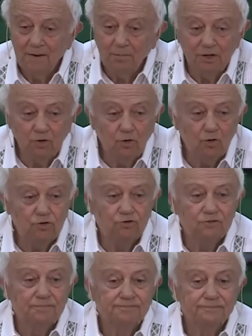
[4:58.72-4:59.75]

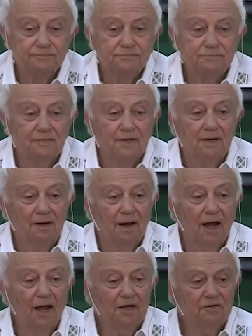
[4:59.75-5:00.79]
Because
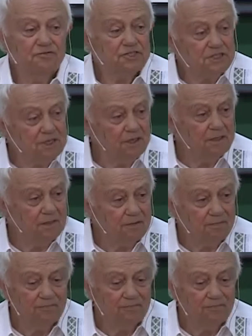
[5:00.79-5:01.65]
I have seen